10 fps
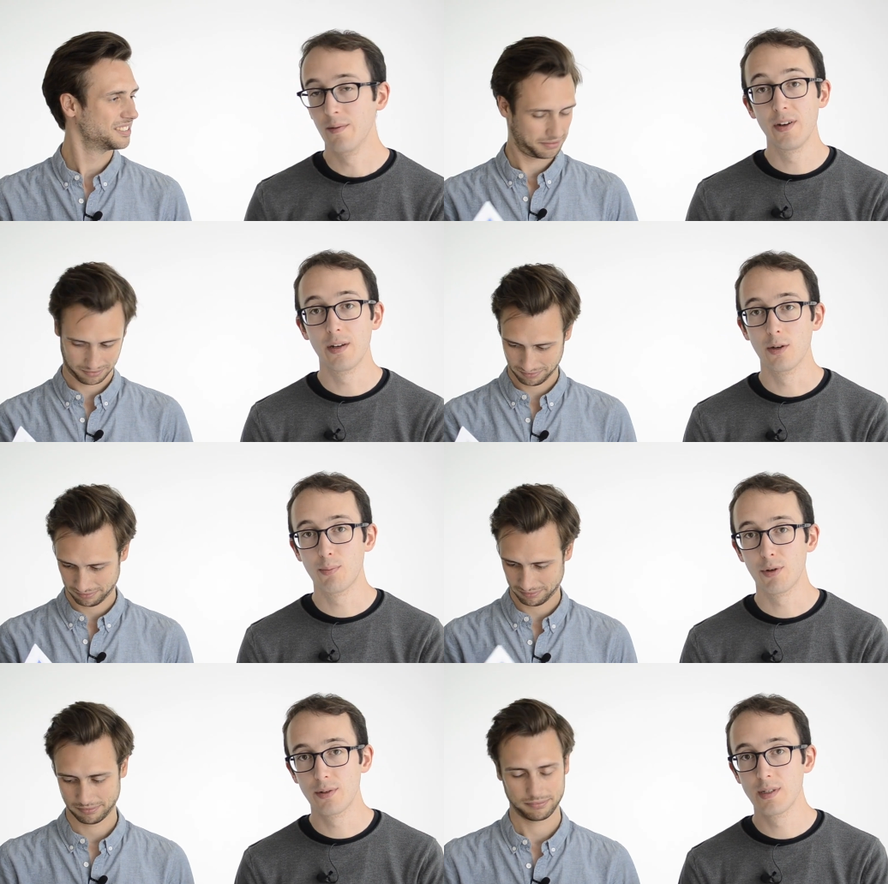Speaker 1: video
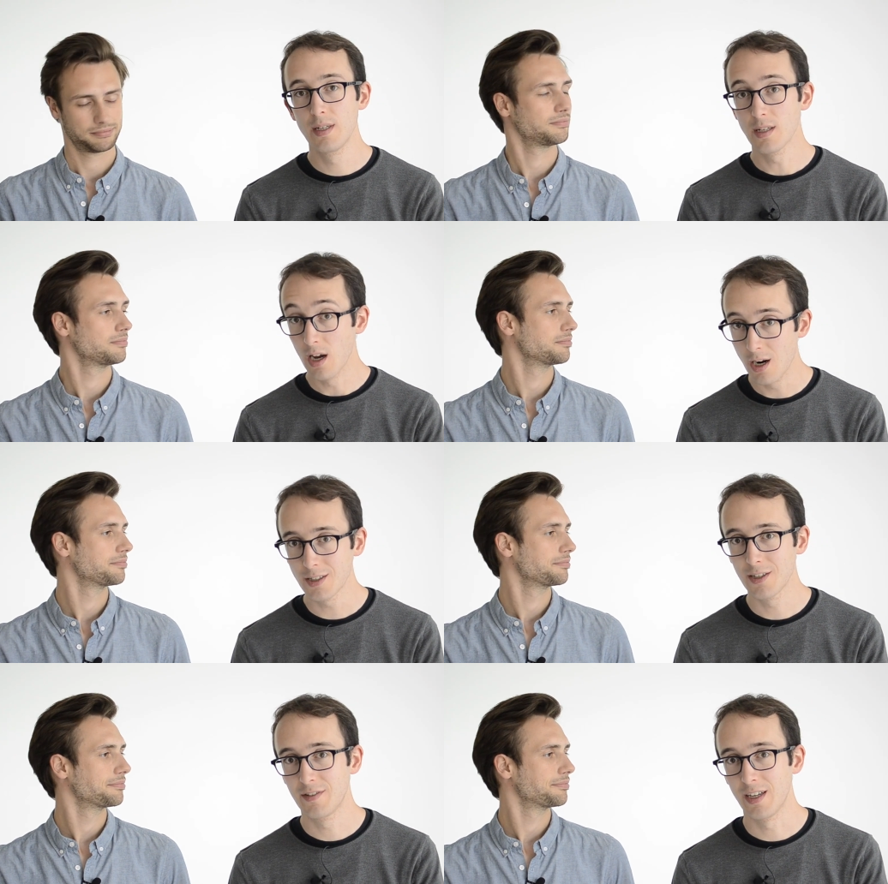produces a lot
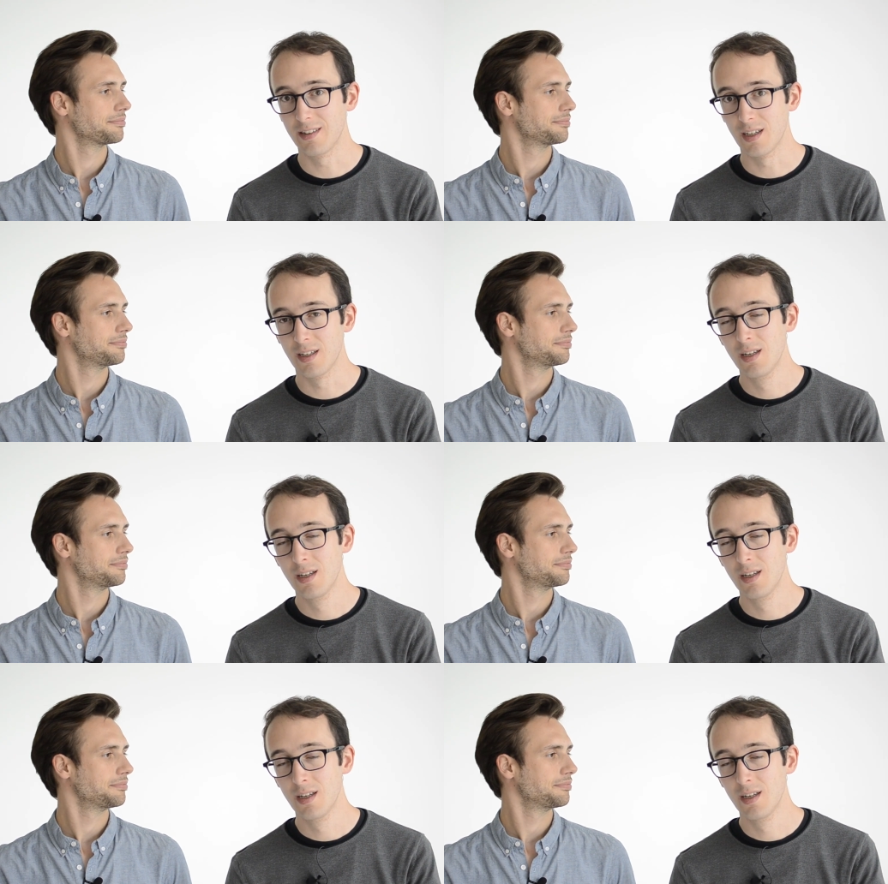of data